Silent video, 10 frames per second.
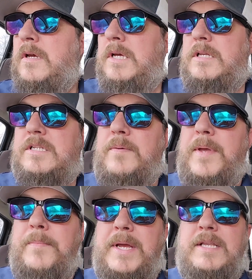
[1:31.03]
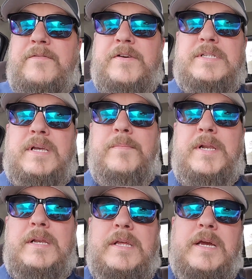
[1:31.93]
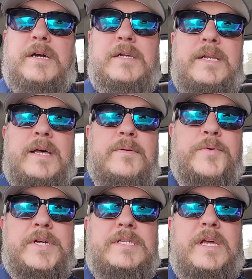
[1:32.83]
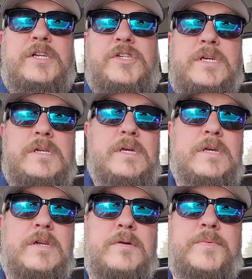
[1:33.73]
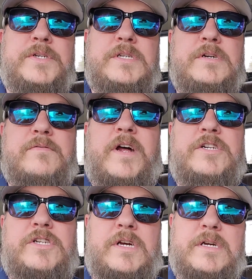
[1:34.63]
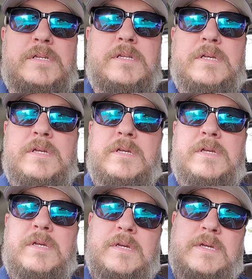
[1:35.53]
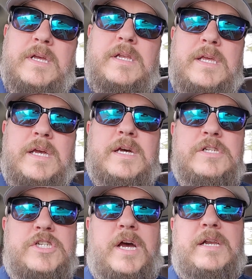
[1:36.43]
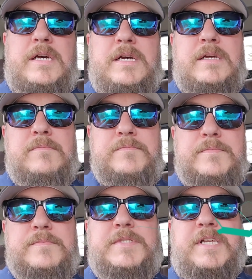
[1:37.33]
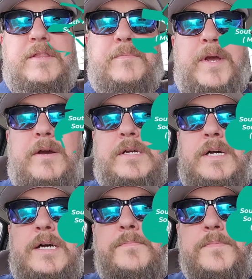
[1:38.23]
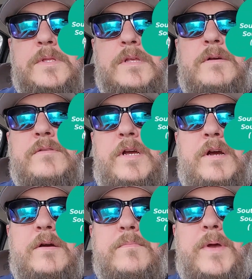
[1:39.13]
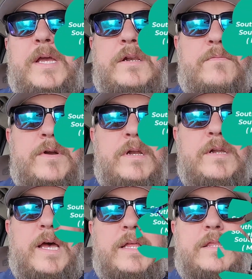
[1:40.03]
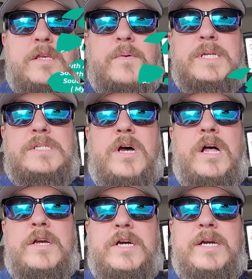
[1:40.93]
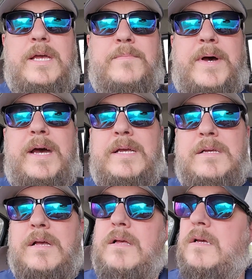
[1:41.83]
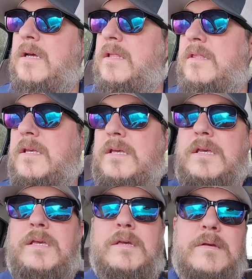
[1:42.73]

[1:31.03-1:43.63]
there's going to be a big difference coming in here. Now, the BRICS nation, Brazil, Russia, India, China, South America, they're making a run at the US dollar, and by the